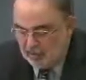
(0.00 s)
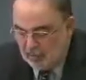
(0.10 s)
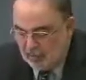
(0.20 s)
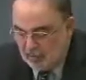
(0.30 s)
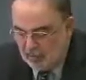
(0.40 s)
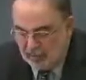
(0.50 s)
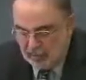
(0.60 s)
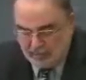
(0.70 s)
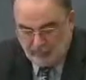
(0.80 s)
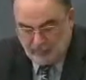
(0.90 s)
If you go to
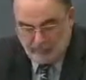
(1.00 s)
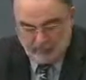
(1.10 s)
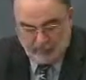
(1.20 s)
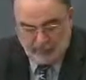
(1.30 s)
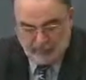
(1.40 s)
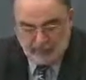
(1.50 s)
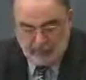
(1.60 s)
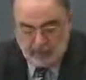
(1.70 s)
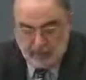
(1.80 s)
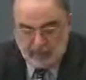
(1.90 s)
page
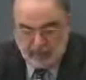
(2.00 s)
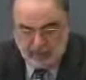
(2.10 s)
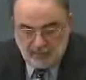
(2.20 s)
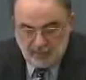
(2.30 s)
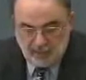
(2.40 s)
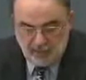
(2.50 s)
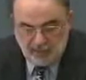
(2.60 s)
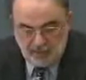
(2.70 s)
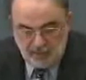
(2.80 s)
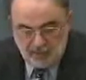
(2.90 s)
458, at the very
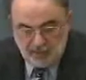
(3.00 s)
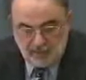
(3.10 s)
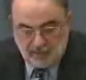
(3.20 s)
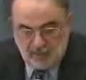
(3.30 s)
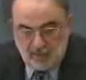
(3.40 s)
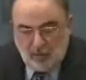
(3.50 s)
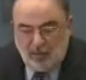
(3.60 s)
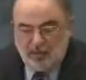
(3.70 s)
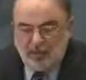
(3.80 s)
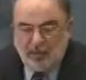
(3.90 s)
end,
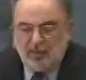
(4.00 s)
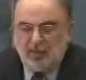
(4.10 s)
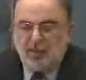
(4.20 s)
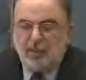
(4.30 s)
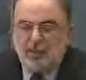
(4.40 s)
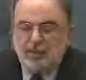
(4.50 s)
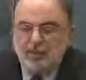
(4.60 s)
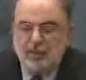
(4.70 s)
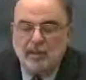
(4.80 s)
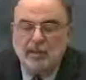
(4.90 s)
all this
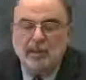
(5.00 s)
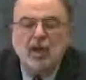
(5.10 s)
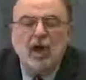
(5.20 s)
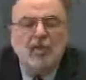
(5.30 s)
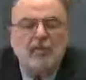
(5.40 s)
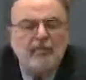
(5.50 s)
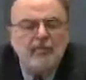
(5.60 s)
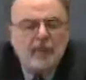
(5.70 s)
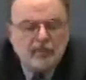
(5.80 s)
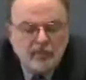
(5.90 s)
discourse, at the top of
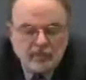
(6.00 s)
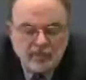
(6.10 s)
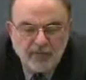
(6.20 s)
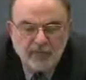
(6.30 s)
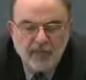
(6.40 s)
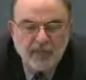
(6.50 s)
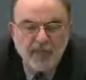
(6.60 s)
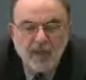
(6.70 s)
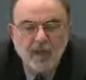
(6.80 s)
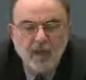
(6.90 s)
page 458,
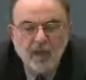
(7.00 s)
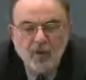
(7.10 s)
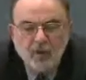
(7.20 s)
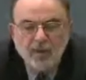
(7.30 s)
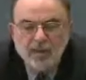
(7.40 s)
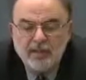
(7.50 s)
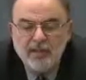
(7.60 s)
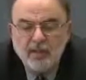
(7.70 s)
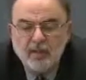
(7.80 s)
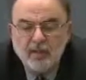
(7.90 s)
all this
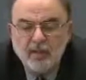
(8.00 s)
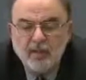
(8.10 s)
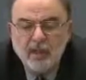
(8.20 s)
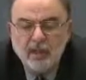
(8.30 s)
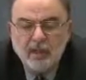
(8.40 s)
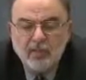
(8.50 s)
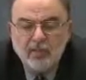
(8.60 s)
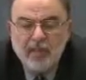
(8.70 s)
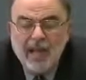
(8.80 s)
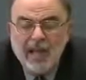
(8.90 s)
discourse
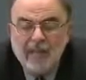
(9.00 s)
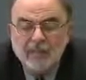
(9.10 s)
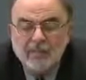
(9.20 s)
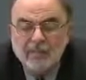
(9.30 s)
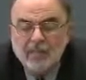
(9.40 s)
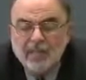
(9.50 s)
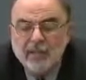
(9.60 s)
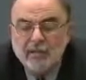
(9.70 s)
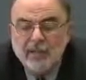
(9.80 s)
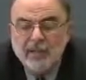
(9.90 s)
passed between
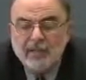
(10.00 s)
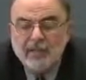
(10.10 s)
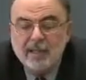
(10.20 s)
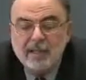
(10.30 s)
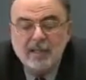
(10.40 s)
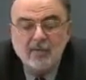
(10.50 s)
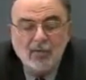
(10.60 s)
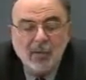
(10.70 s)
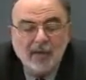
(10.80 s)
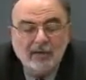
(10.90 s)
Sancho Panza and his
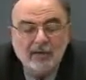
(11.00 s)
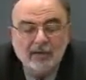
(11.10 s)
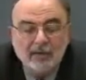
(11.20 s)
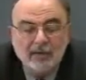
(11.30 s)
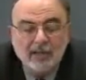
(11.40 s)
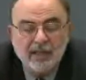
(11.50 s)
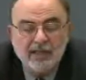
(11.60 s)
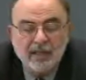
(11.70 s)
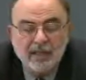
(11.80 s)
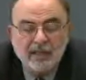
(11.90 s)
wife,
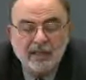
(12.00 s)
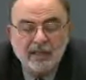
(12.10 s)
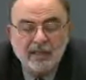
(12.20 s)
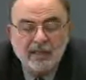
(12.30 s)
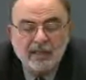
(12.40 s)
Teresa Panza.